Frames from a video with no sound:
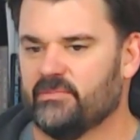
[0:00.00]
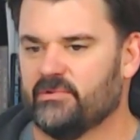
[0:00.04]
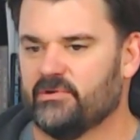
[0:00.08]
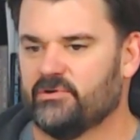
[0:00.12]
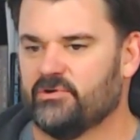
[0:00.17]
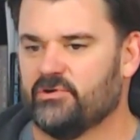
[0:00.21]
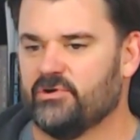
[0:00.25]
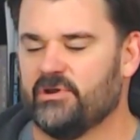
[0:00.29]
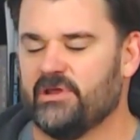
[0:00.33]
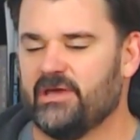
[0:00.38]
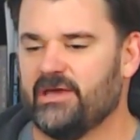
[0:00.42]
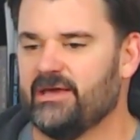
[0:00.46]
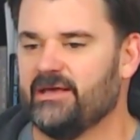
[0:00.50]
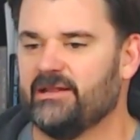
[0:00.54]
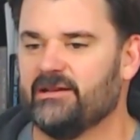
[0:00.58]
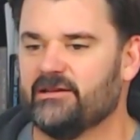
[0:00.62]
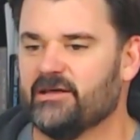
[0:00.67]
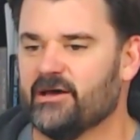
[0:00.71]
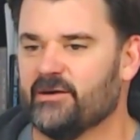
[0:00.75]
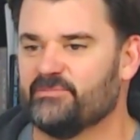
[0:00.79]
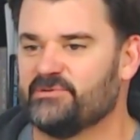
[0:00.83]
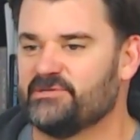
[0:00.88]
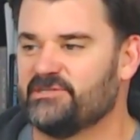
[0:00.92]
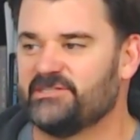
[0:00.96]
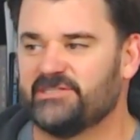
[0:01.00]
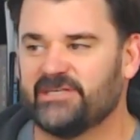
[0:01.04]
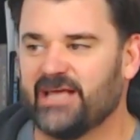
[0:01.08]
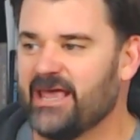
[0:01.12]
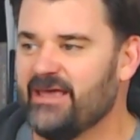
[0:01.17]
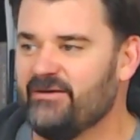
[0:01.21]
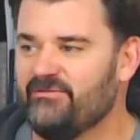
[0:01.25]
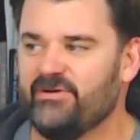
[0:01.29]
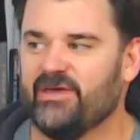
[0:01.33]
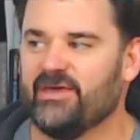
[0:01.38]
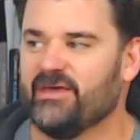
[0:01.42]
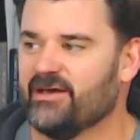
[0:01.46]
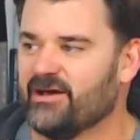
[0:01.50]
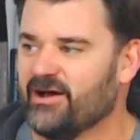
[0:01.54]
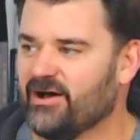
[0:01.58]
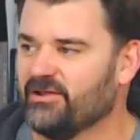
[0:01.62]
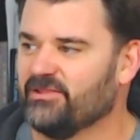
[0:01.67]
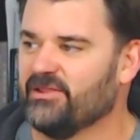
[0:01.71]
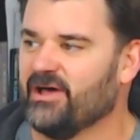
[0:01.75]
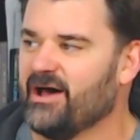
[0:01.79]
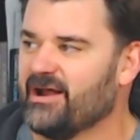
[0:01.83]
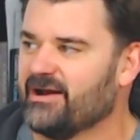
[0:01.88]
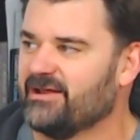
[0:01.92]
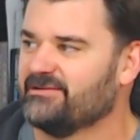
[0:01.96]
could end up saving a
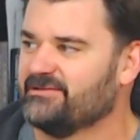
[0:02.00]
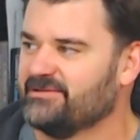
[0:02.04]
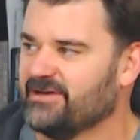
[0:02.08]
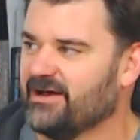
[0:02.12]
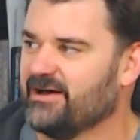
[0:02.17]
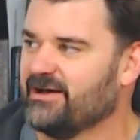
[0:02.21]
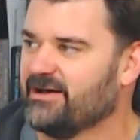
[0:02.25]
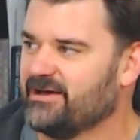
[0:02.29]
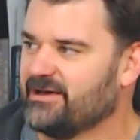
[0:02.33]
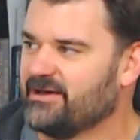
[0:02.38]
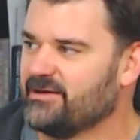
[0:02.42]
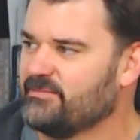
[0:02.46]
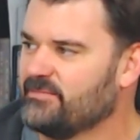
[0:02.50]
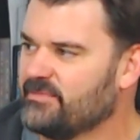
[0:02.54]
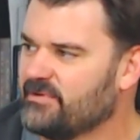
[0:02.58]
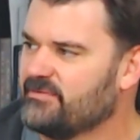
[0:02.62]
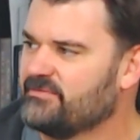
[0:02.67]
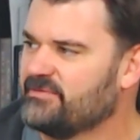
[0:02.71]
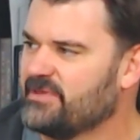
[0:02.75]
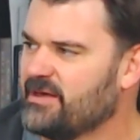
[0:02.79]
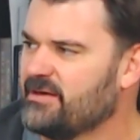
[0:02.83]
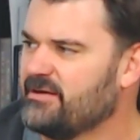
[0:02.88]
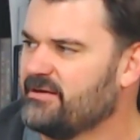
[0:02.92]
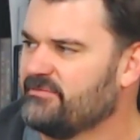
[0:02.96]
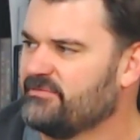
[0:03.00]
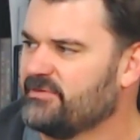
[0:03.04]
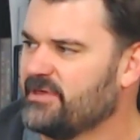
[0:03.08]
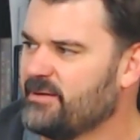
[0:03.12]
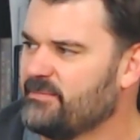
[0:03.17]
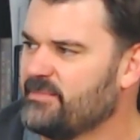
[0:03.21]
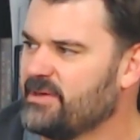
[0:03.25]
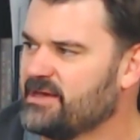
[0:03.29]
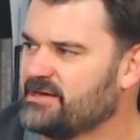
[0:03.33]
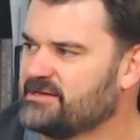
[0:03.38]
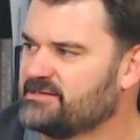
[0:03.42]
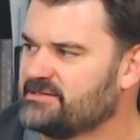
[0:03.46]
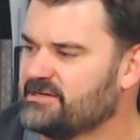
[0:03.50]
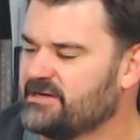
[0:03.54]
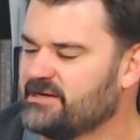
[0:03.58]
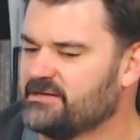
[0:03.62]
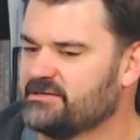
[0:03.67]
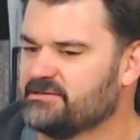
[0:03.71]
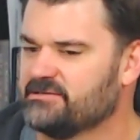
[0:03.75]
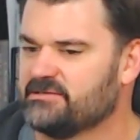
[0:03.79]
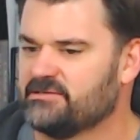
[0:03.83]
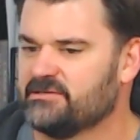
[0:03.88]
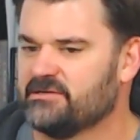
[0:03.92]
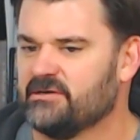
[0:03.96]
lot of time, if that makes
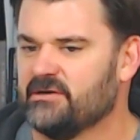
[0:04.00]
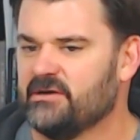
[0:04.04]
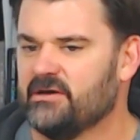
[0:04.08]
sense,